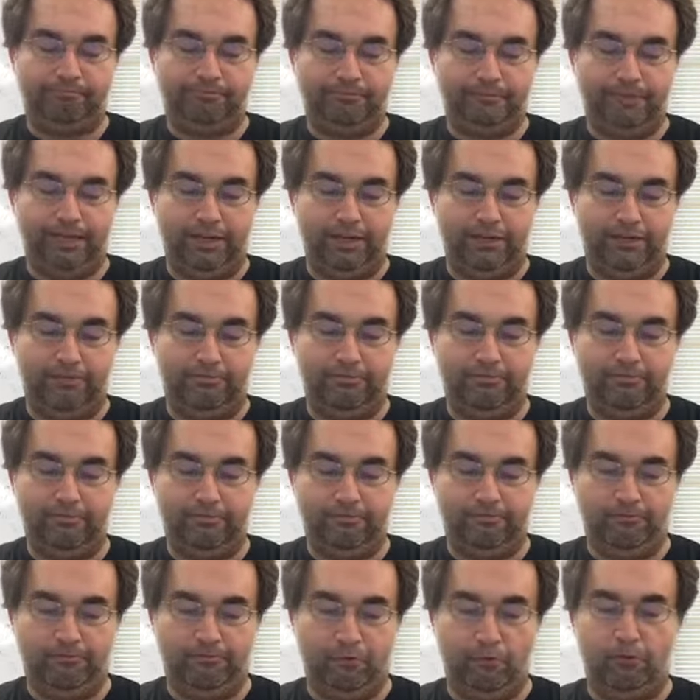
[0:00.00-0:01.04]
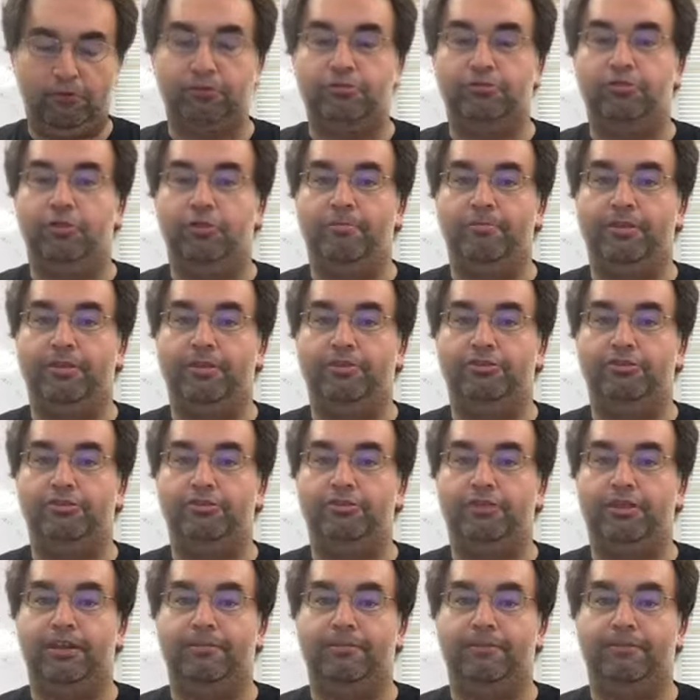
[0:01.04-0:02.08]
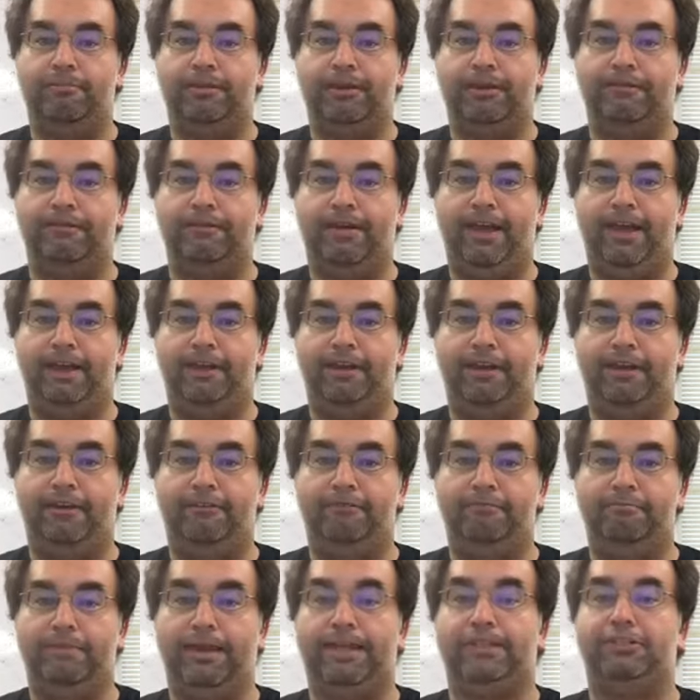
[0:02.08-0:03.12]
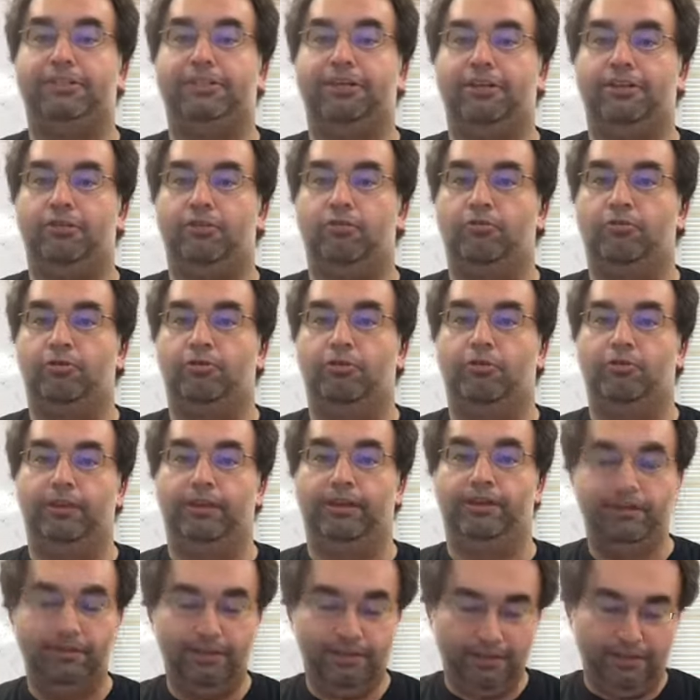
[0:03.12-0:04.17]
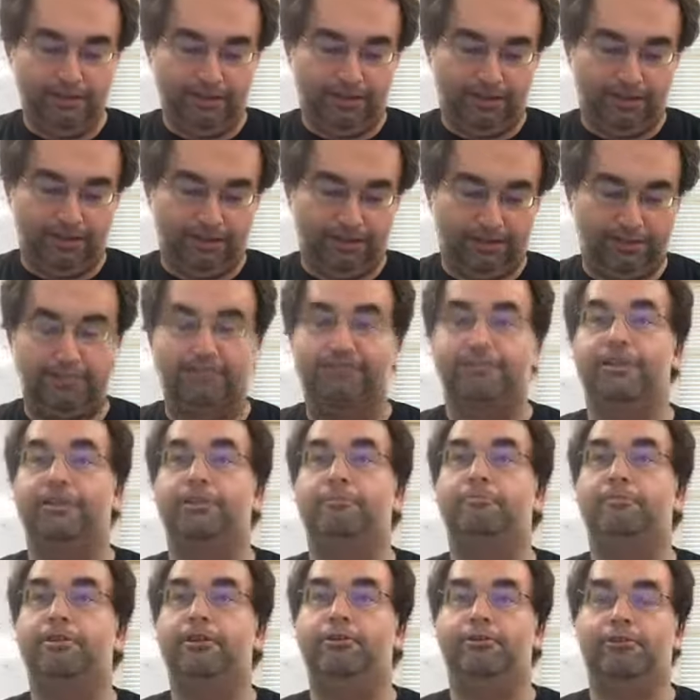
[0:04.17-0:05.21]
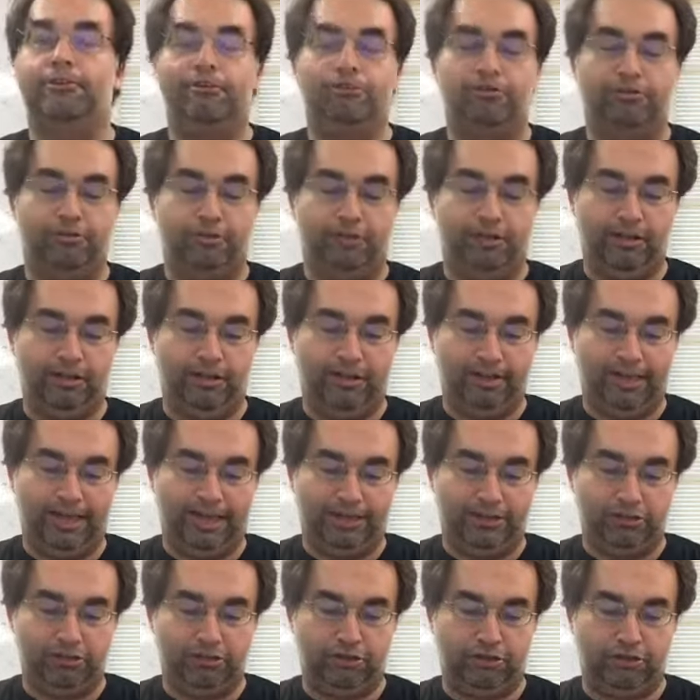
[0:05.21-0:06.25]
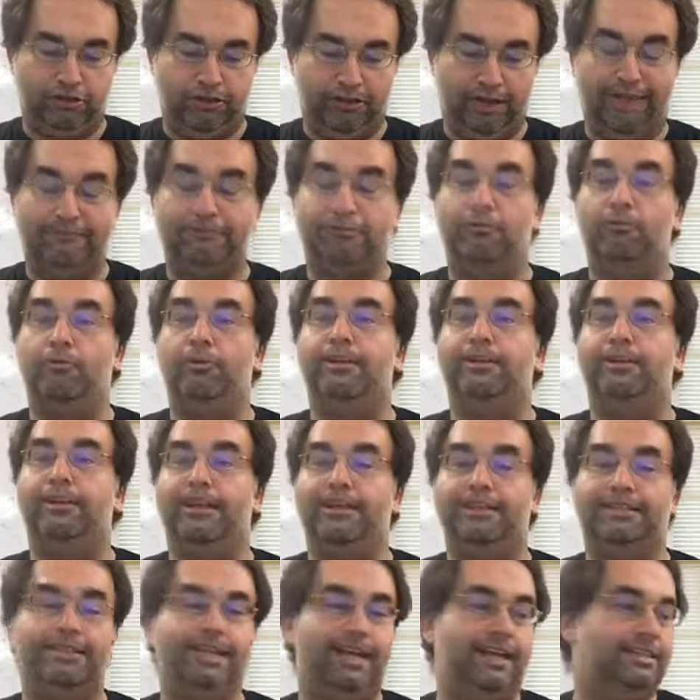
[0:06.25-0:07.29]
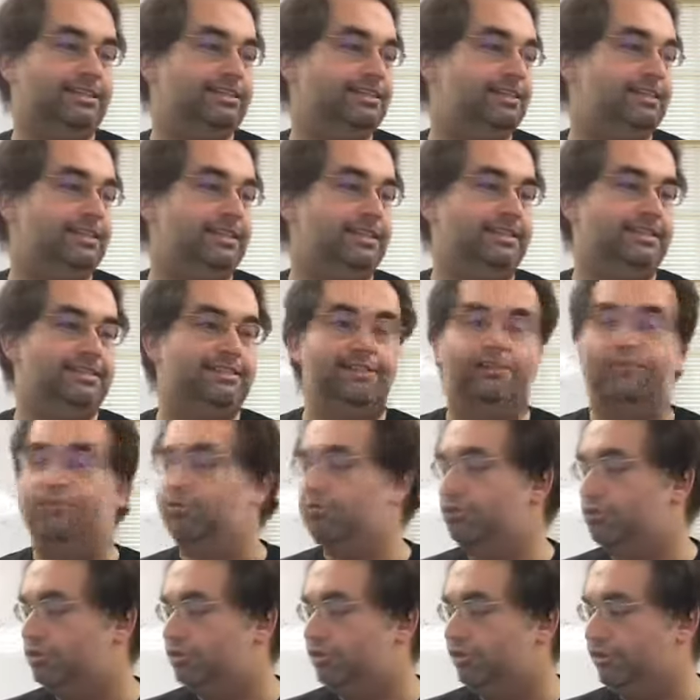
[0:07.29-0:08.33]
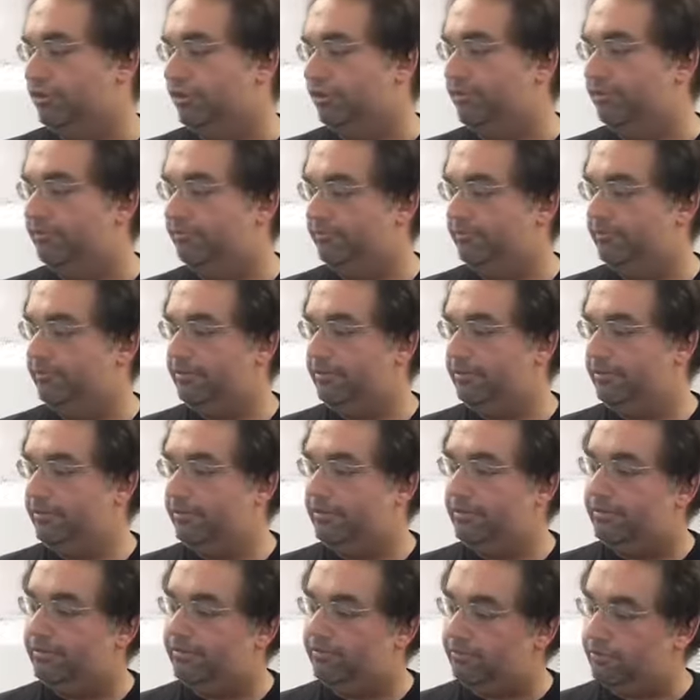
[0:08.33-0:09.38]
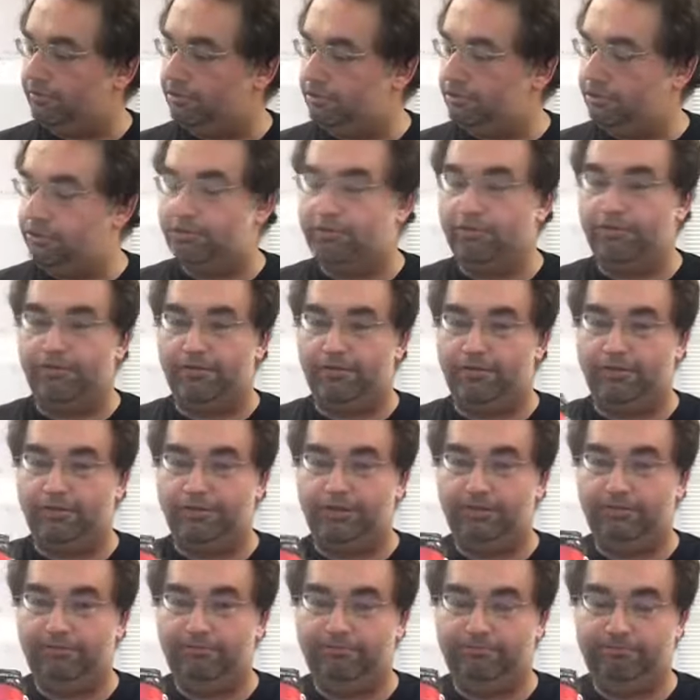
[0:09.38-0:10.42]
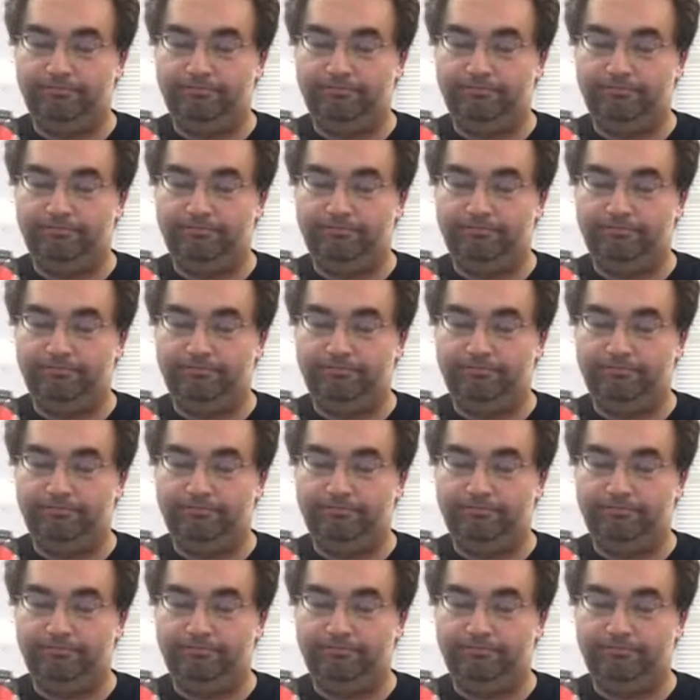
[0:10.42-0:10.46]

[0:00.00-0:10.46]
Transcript: And folks who know me also know that I'm a big fan of Mexican Coca-Cola because of the pure cane sugar. I'll have to one day test the Zero Sugar, which is the new version,